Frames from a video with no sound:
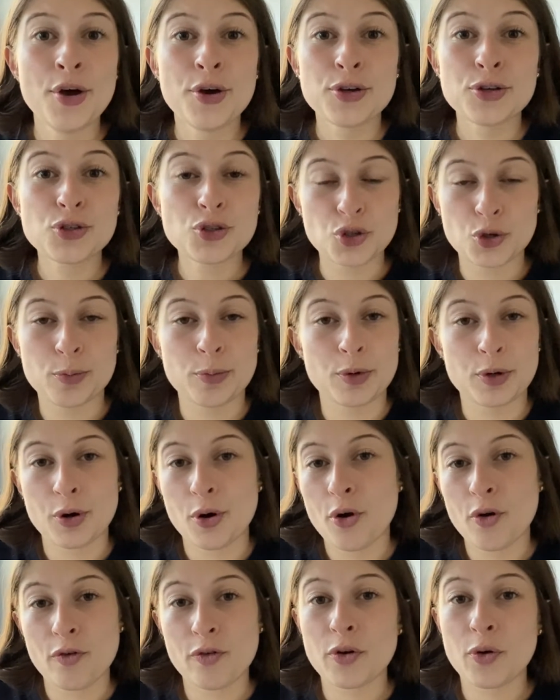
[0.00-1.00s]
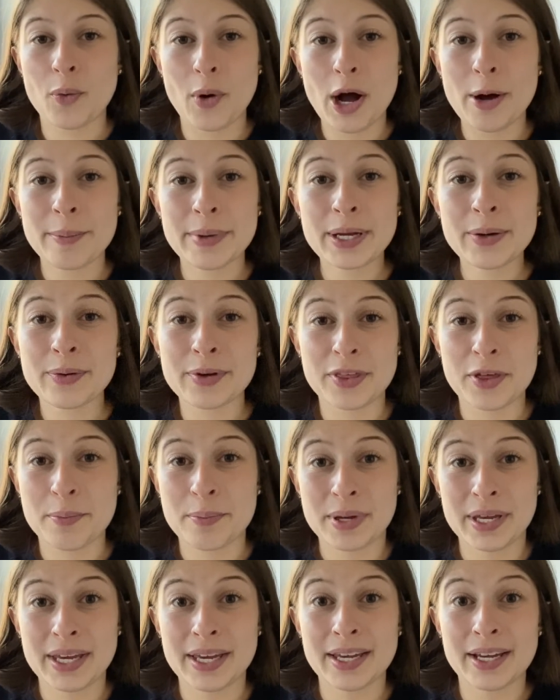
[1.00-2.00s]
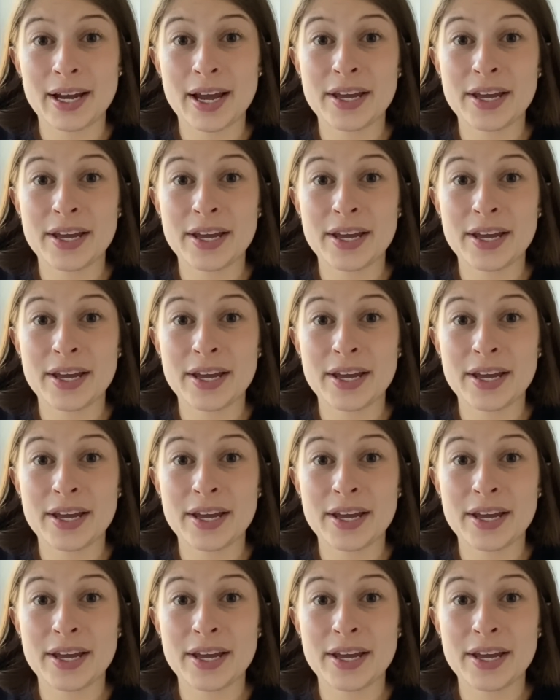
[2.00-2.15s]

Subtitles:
super overwhelming with it being